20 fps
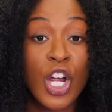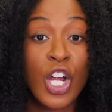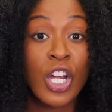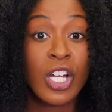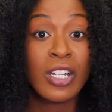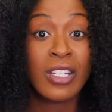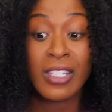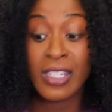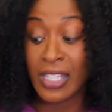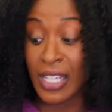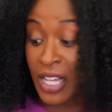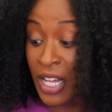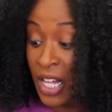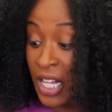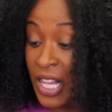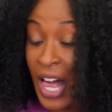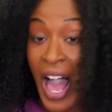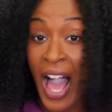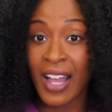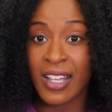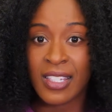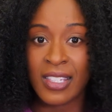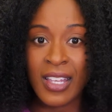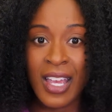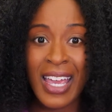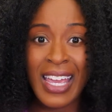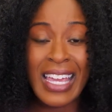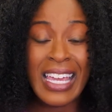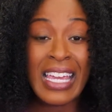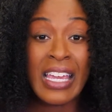curtains and clocks,
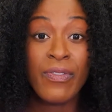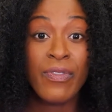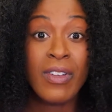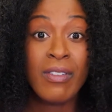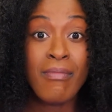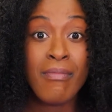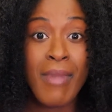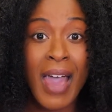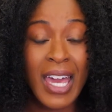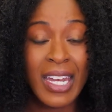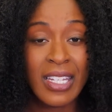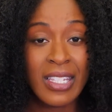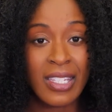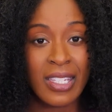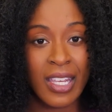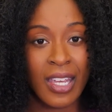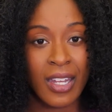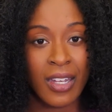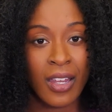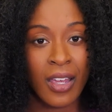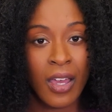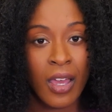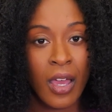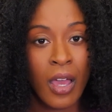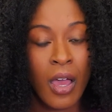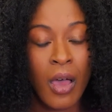even medicine.